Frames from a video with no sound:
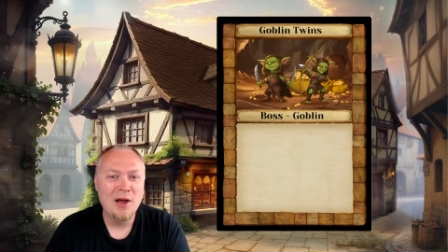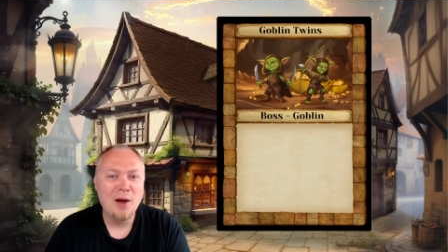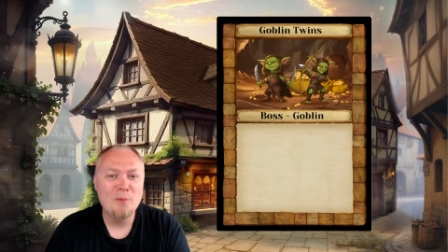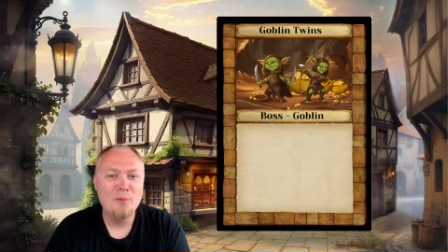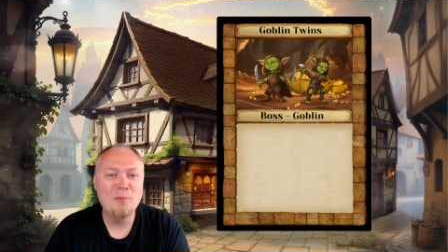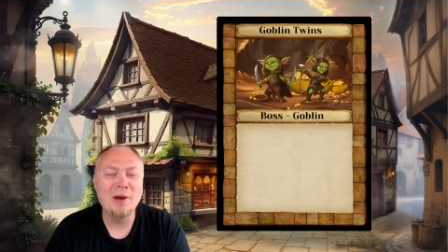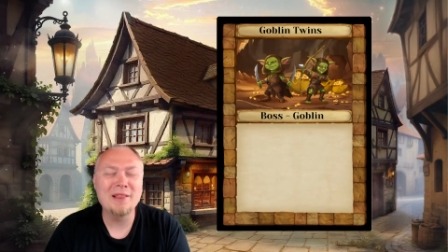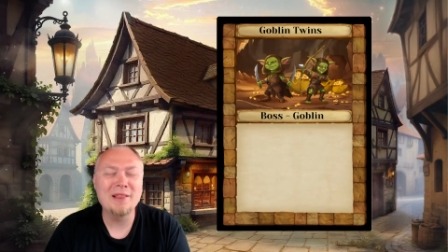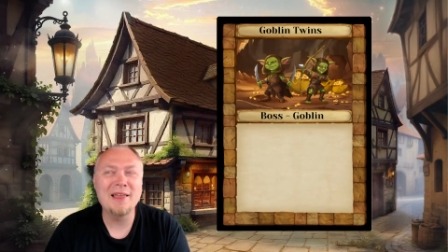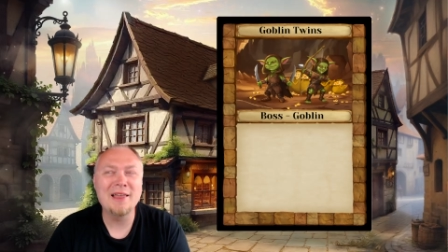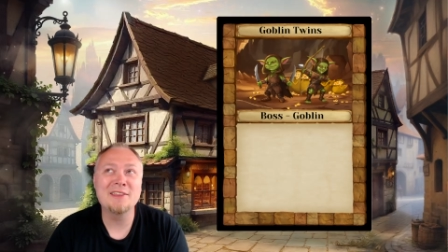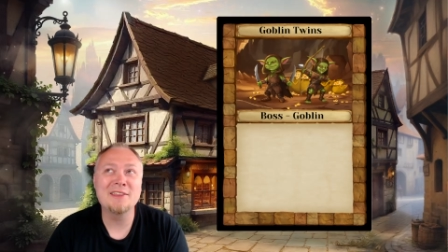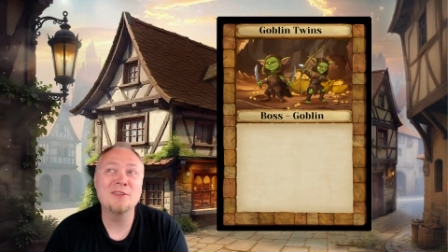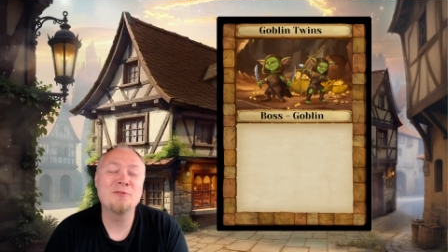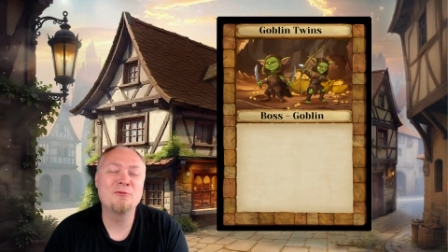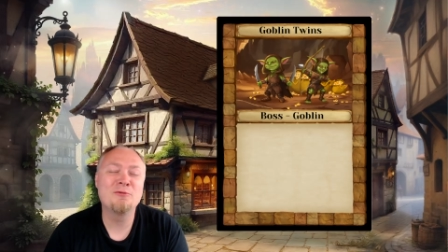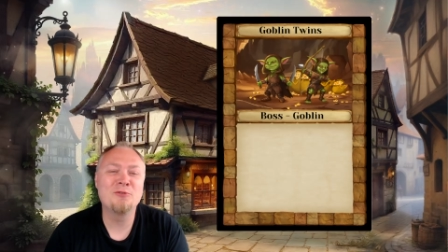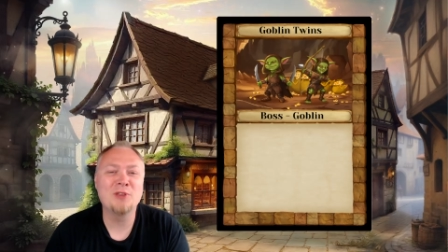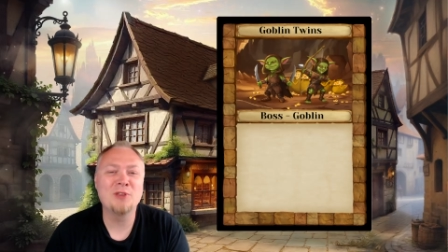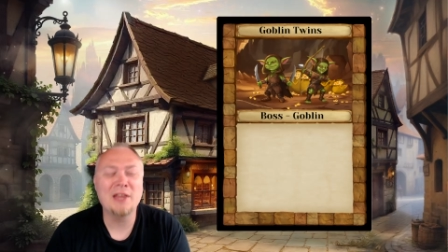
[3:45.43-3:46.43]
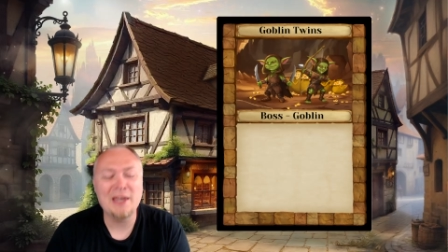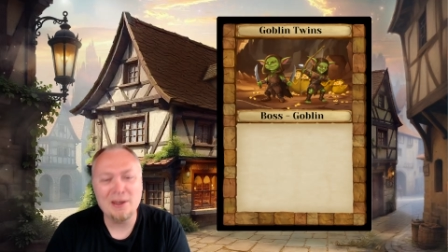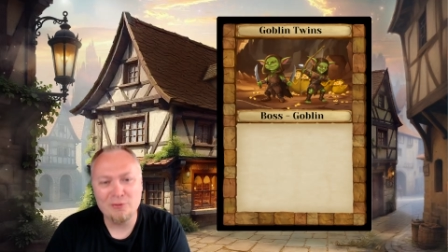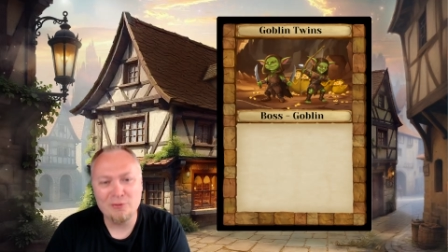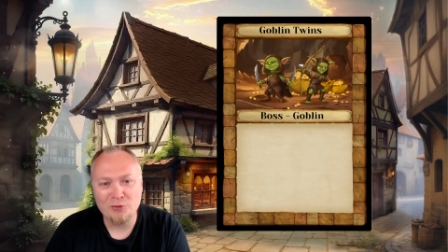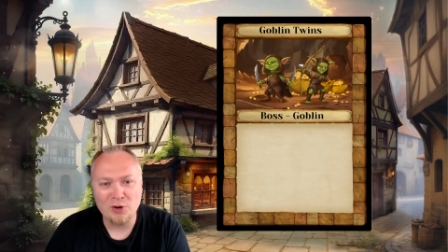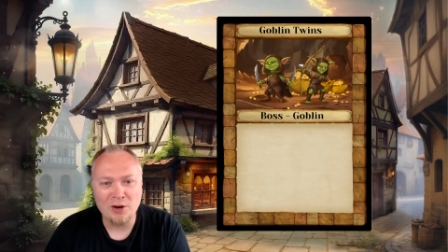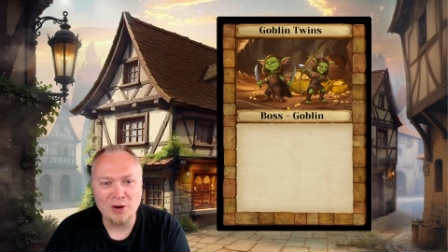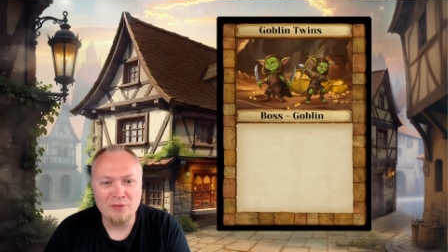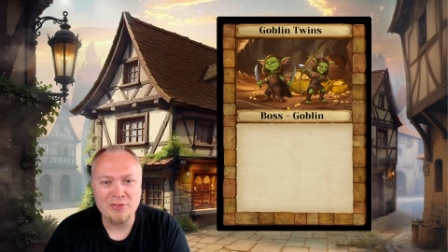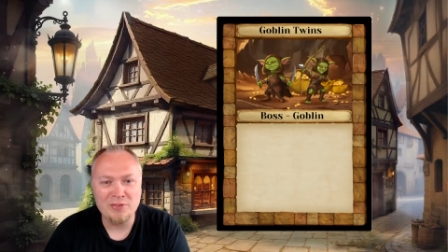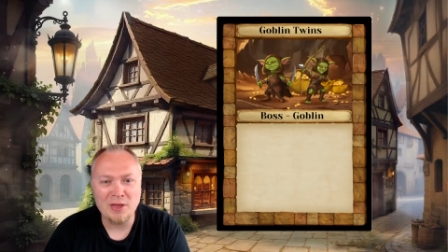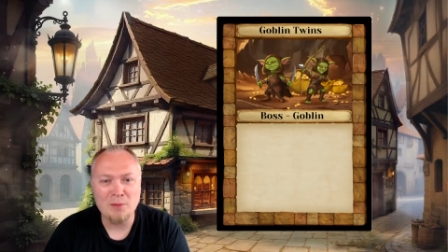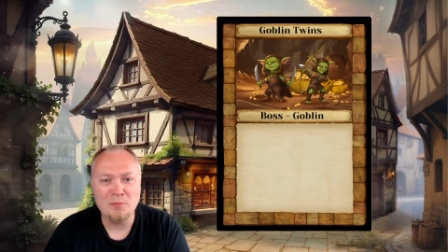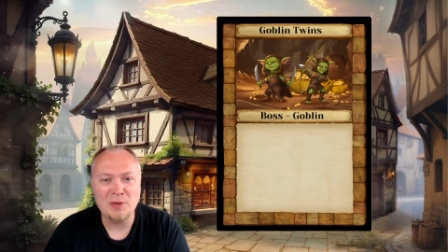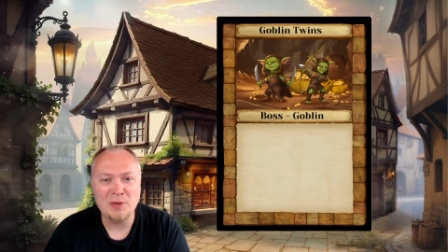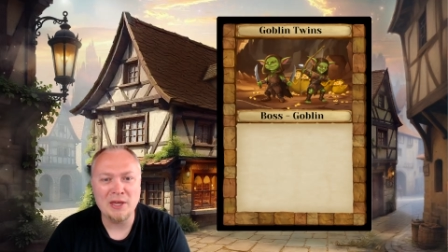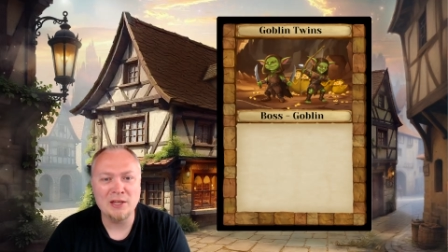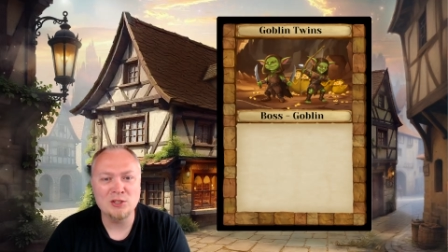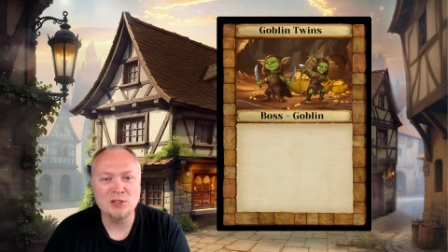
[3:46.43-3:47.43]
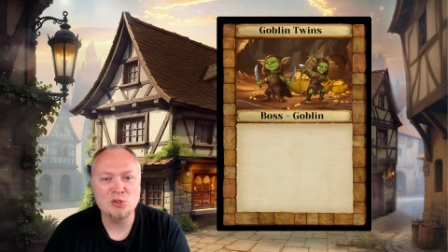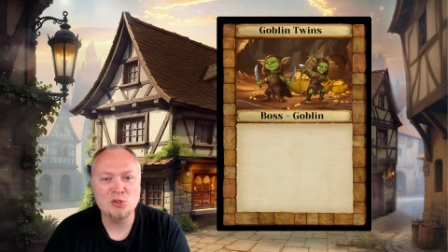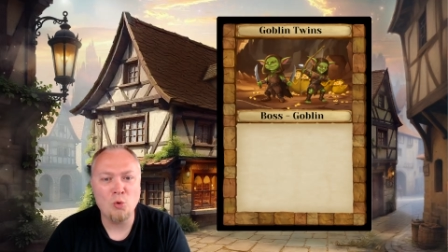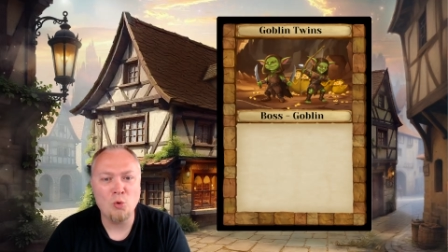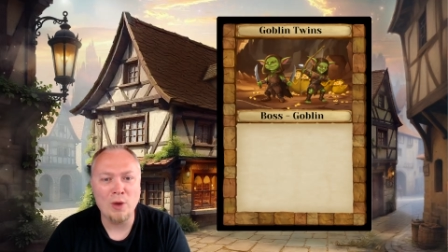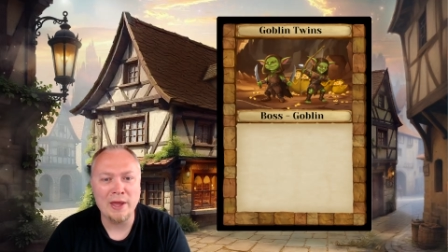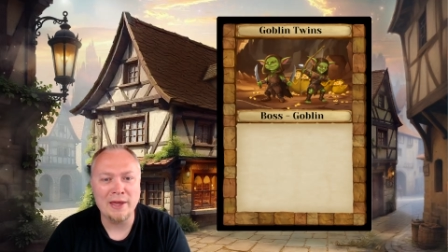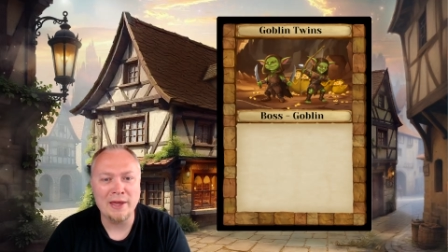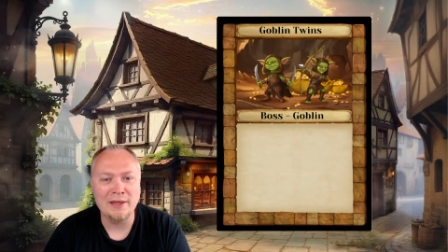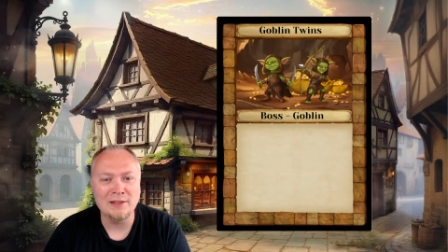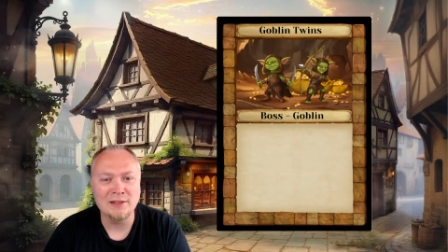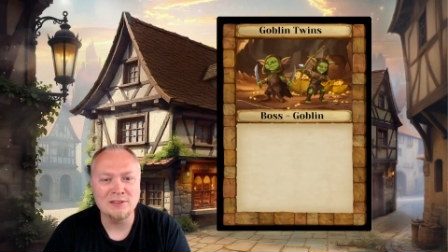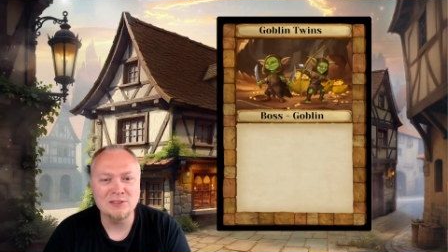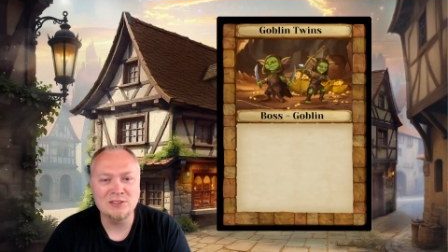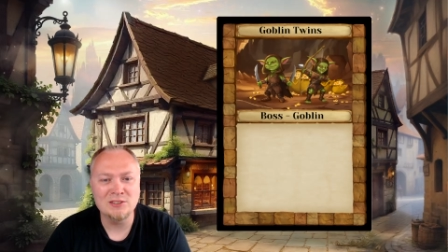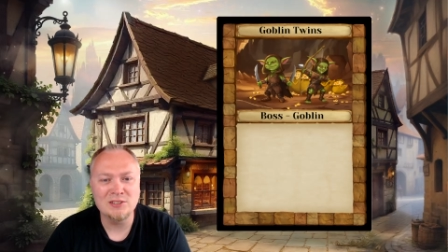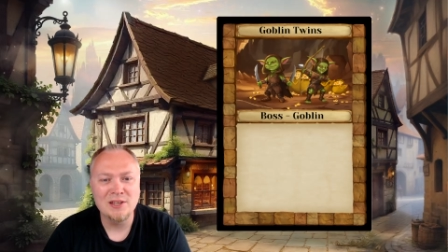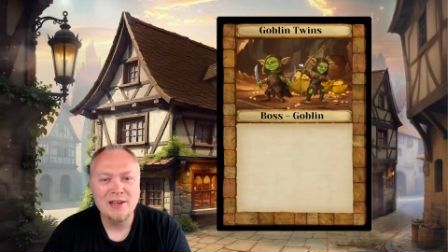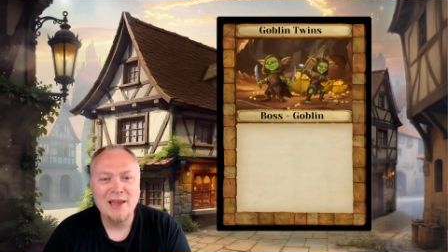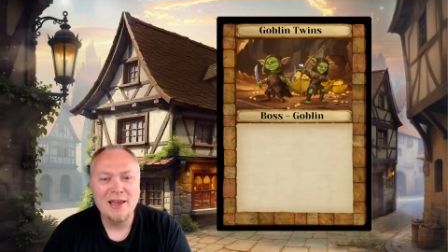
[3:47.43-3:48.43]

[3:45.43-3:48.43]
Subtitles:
But like the flavor of them being twins,